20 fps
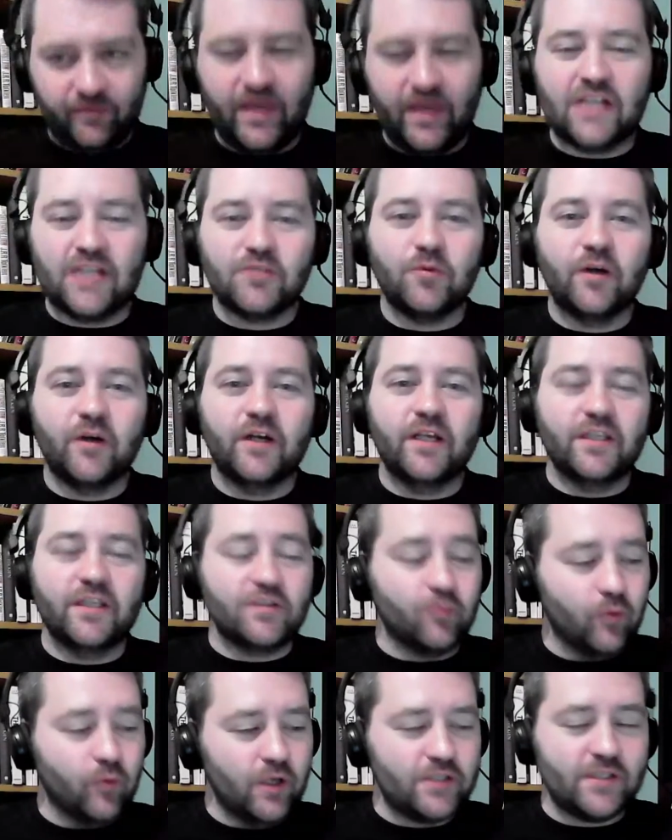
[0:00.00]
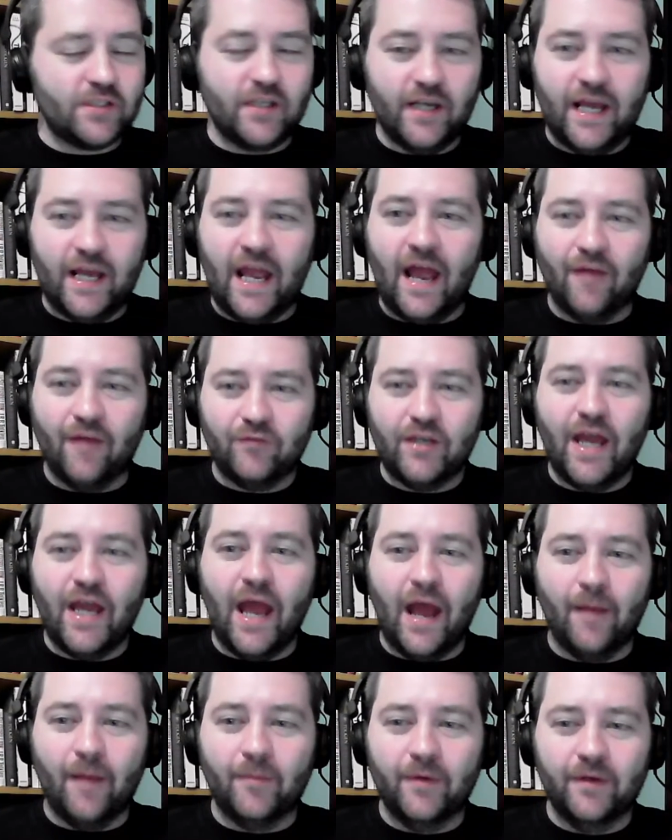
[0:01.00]
that's what it is. What's going to have to
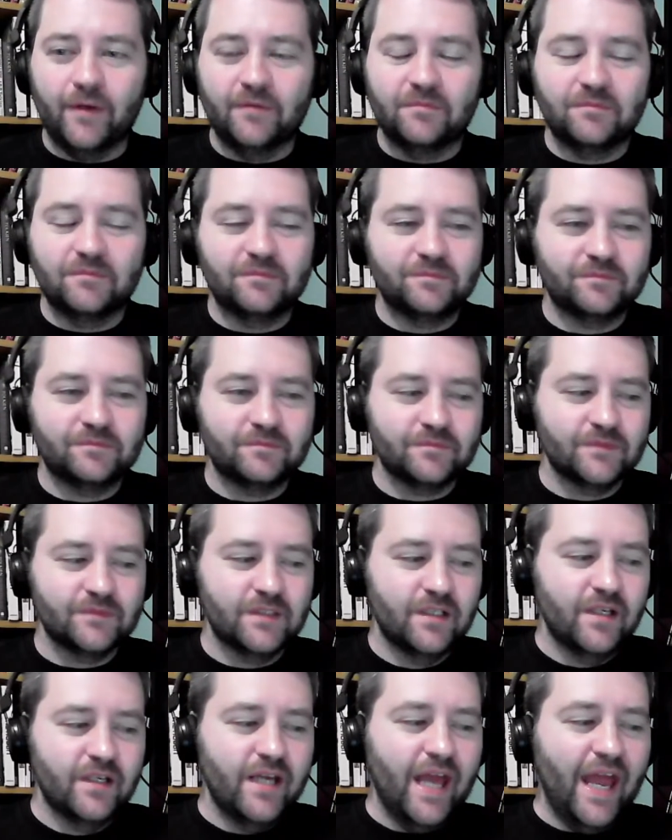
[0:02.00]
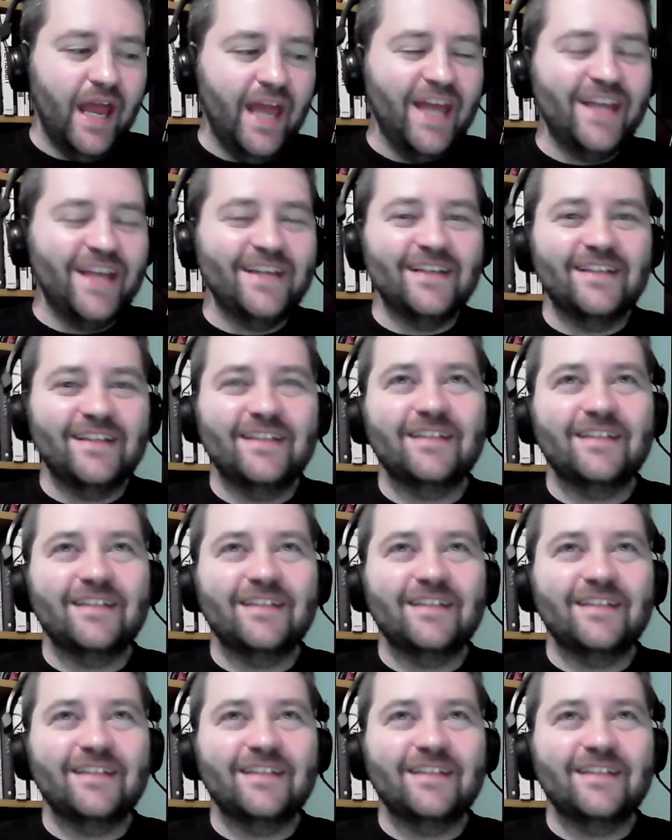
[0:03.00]
happen. And